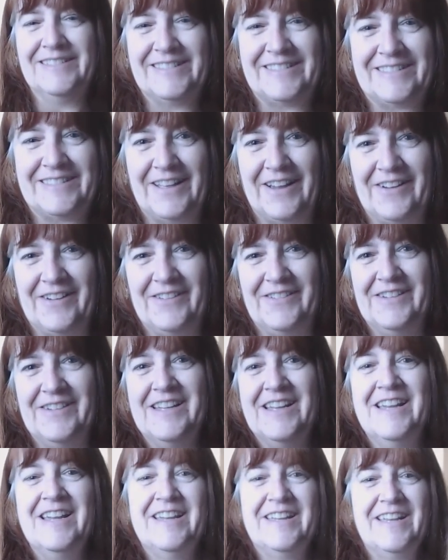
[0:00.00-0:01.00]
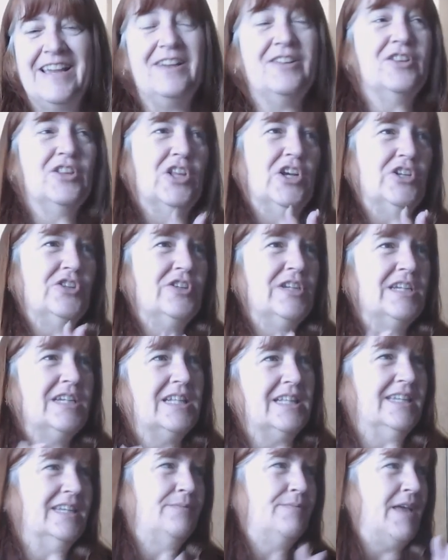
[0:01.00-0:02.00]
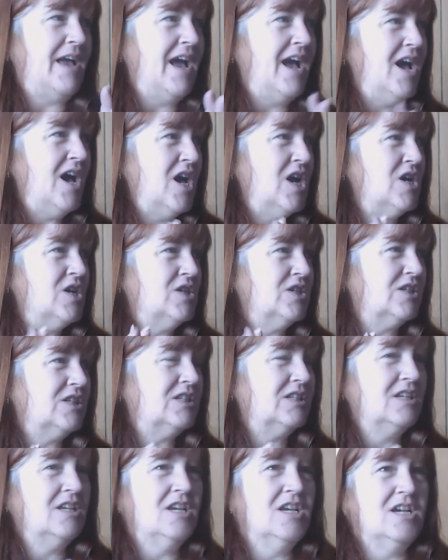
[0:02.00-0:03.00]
So yeah, laundry, cleaned up the house.